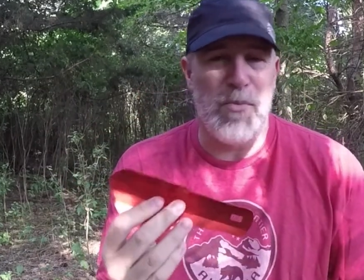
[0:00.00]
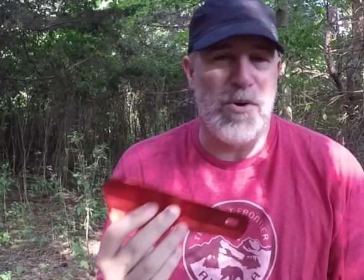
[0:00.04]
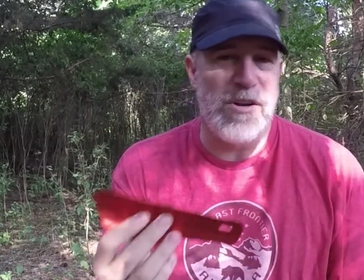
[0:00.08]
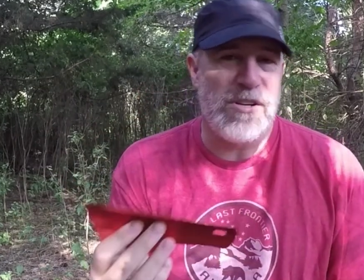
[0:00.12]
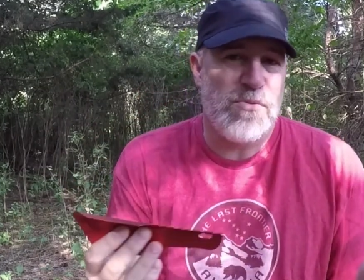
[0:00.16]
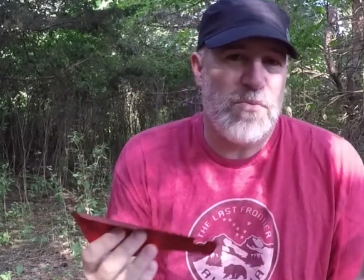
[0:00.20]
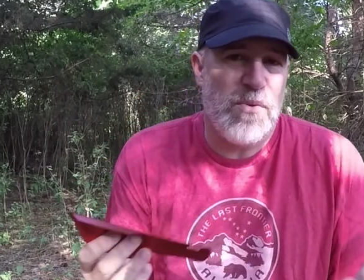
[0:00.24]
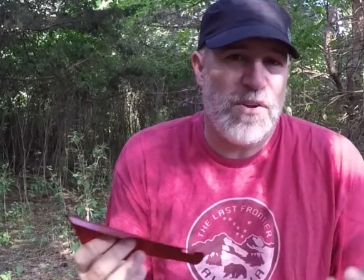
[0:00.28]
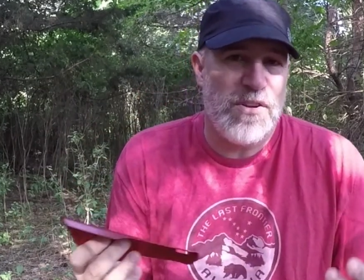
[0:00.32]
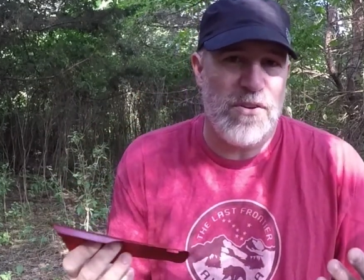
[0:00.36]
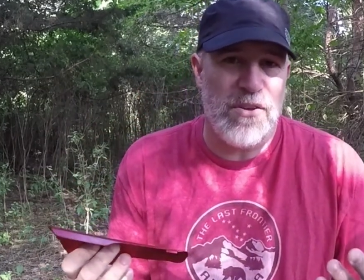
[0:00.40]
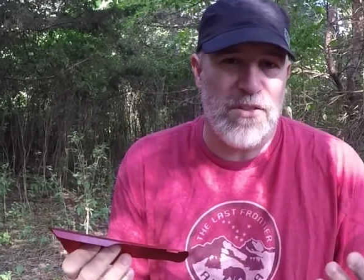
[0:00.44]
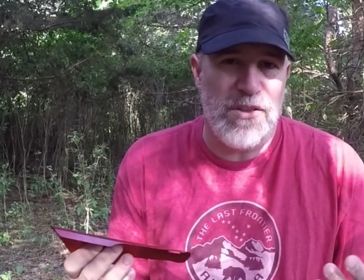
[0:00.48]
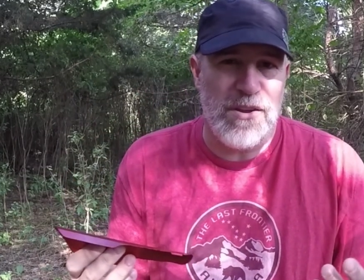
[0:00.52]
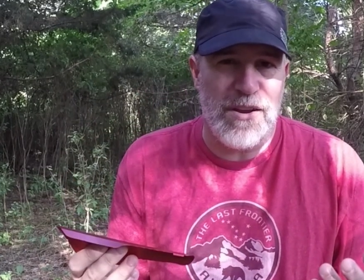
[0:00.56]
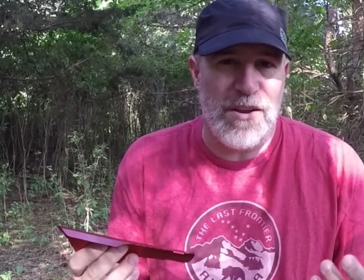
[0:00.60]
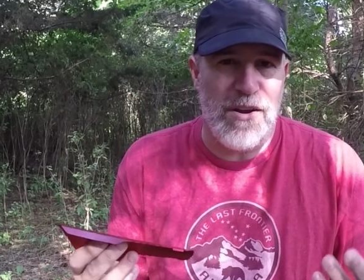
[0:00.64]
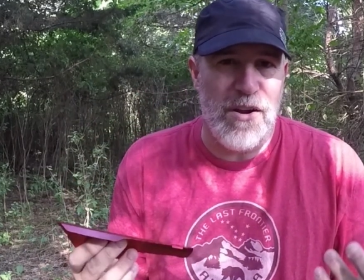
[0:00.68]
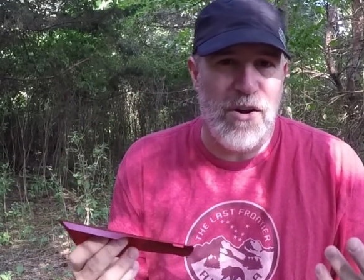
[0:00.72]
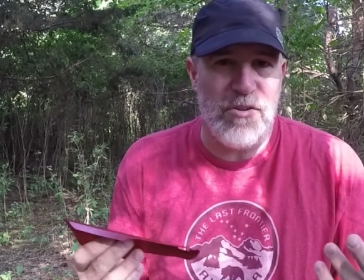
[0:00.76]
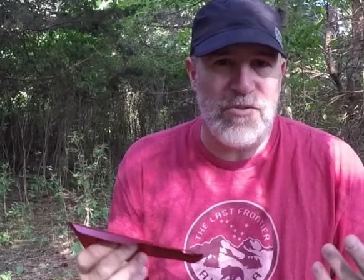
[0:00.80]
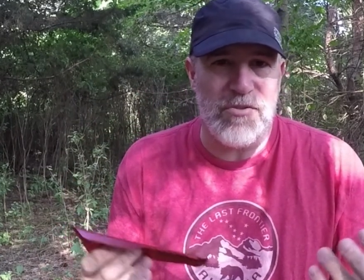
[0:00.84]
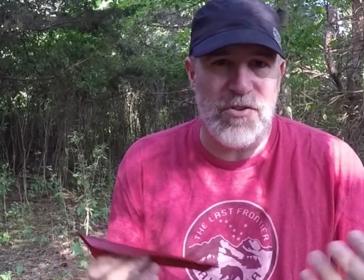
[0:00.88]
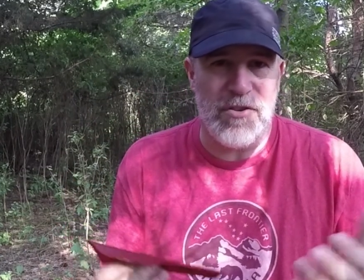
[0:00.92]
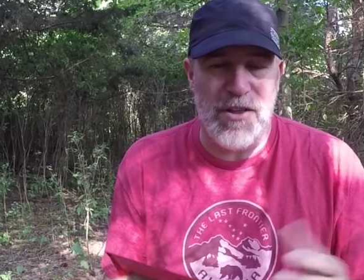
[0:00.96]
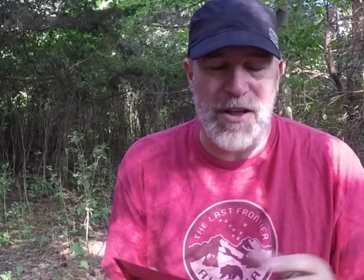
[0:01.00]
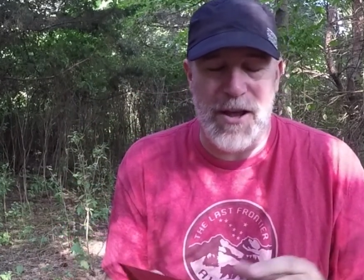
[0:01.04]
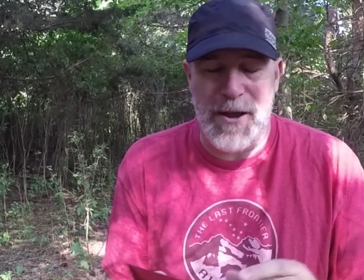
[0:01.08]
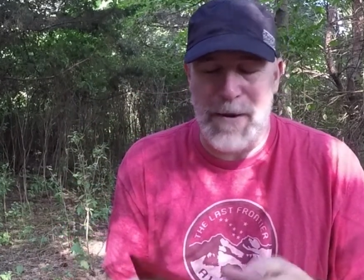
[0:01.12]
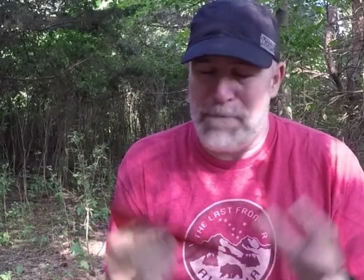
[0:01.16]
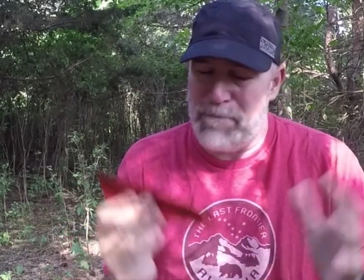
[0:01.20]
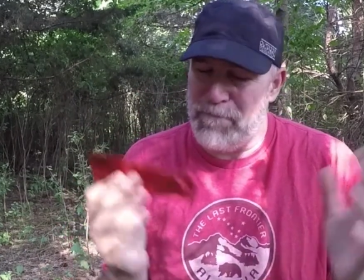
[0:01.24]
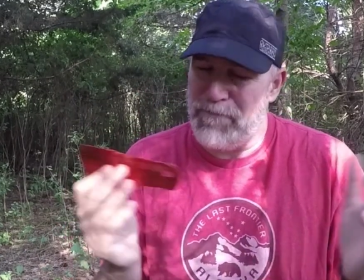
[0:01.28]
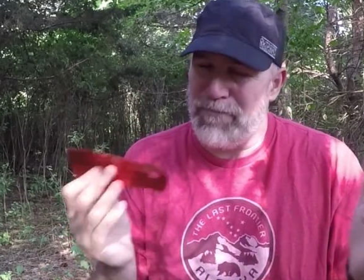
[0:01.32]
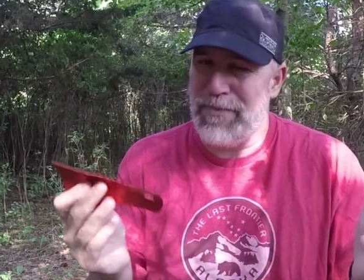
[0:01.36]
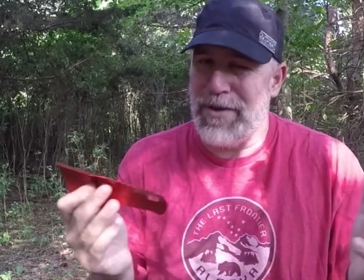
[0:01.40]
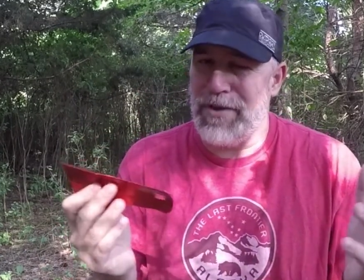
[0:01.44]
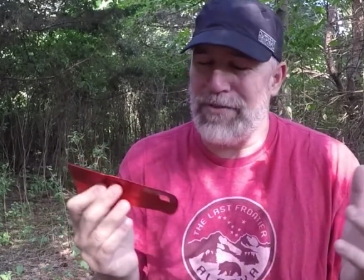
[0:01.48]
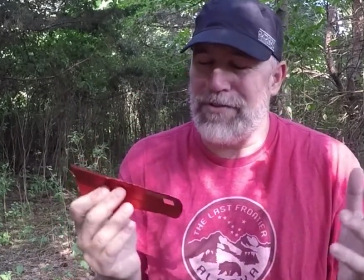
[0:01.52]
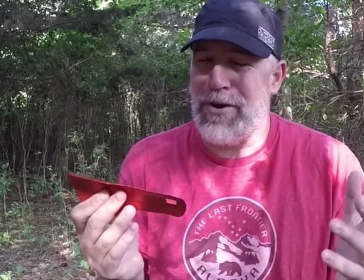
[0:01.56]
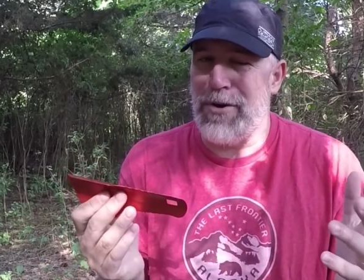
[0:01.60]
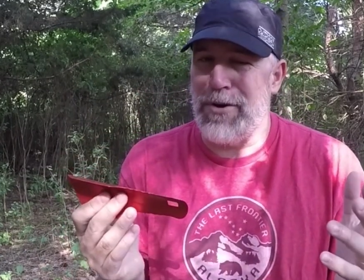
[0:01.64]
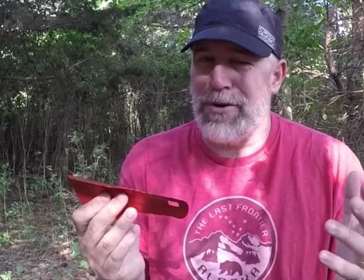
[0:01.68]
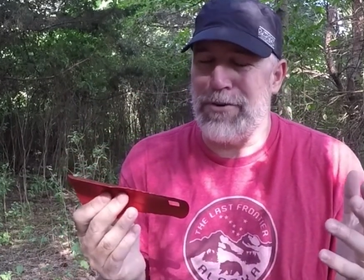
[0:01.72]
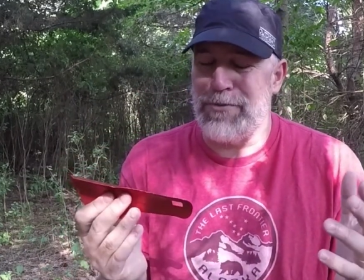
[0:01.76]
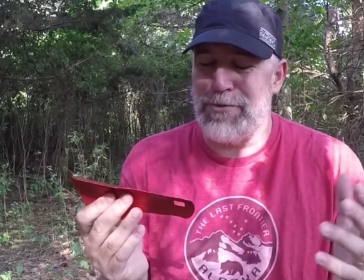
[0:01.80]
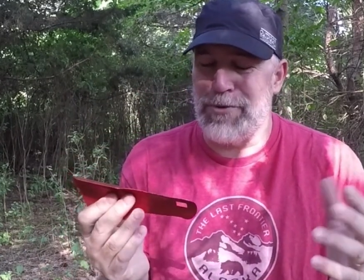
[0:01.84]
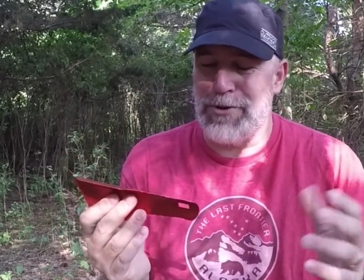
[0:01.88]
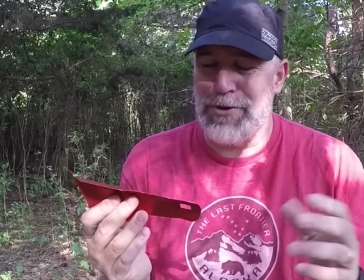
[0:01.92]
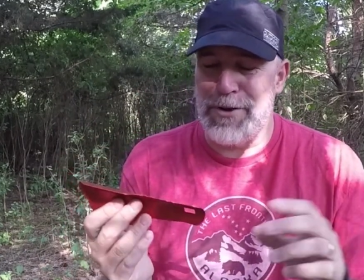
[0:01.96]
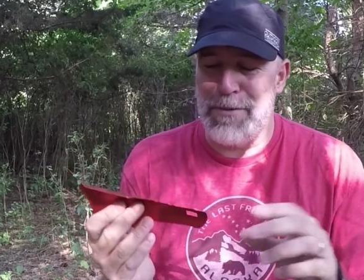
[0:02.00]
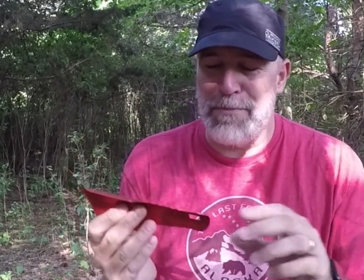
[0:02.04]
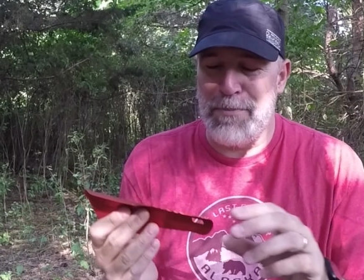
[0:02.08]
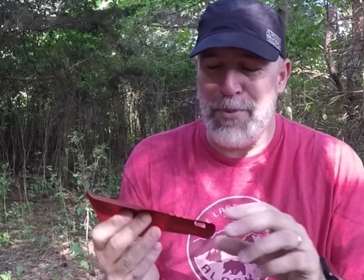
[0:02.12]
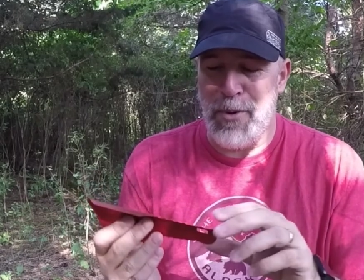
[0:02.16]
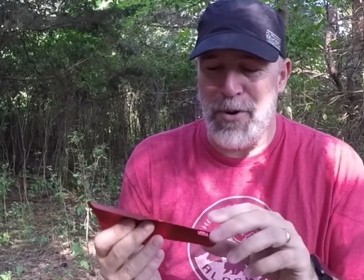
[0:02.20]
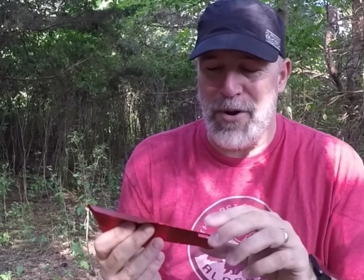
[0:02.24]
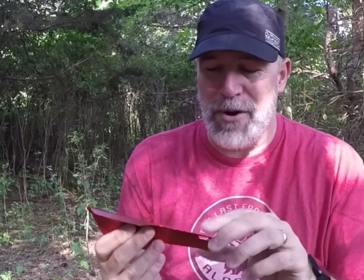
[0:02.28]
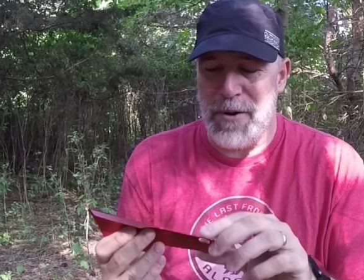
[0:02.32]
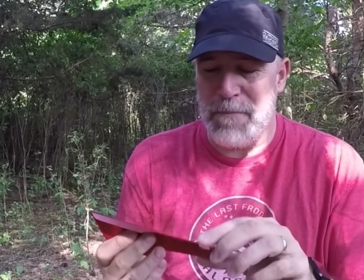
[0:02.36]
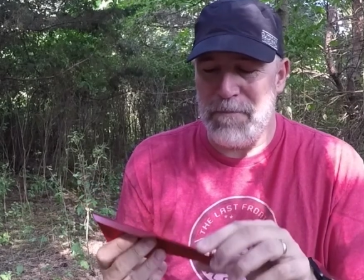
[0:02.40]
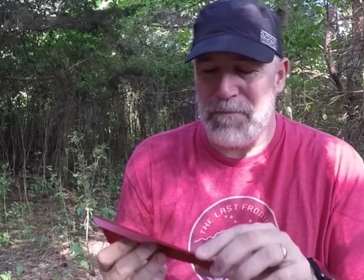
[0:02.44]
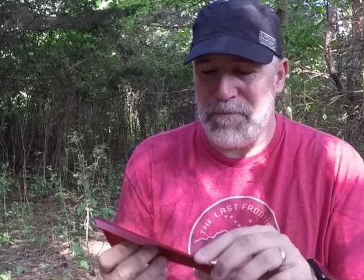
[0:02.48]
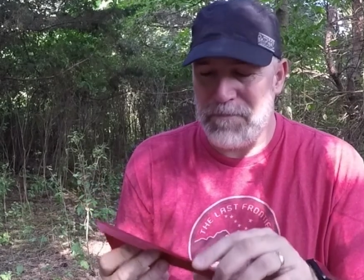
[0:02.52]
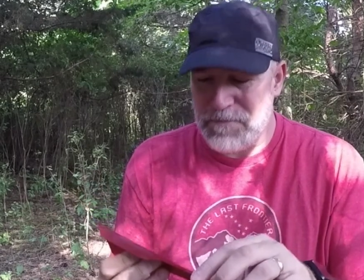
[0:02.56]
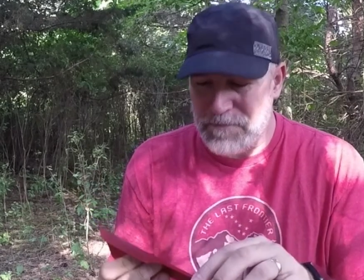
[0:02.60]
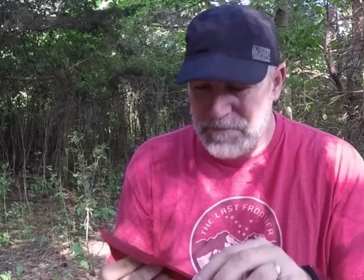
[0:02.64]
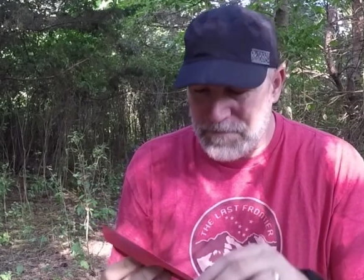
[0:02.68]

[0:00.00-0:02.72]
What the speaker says: which when you're thinking ultralight, that's always really important.